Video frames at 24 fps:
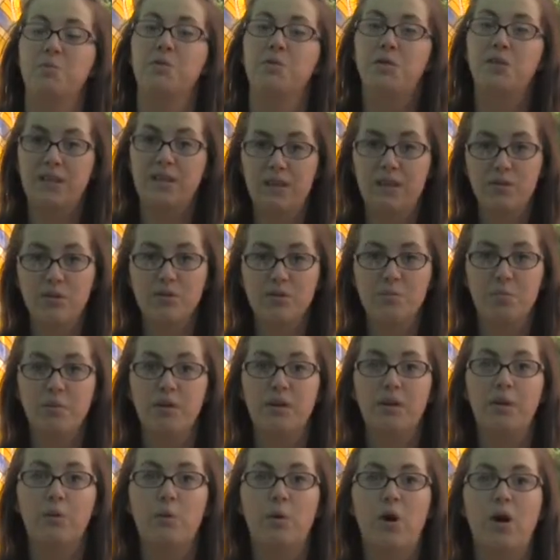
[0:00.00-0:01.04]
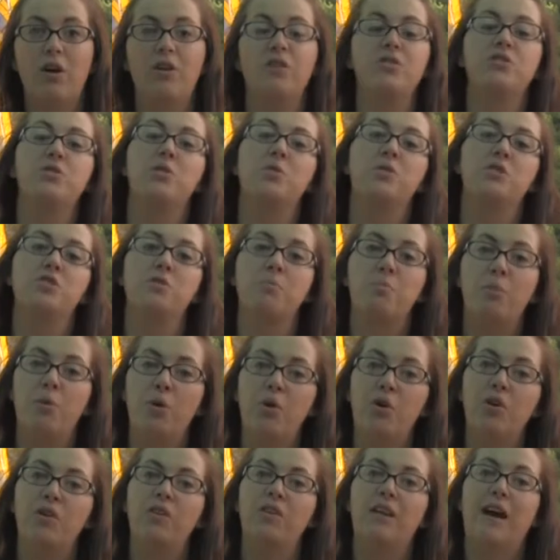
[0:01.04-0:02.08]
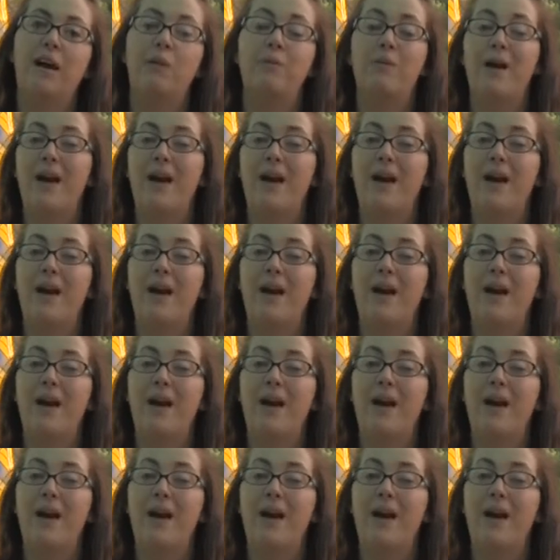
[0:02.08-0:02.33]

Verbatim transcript: Mosquitoes breed in water so it's important that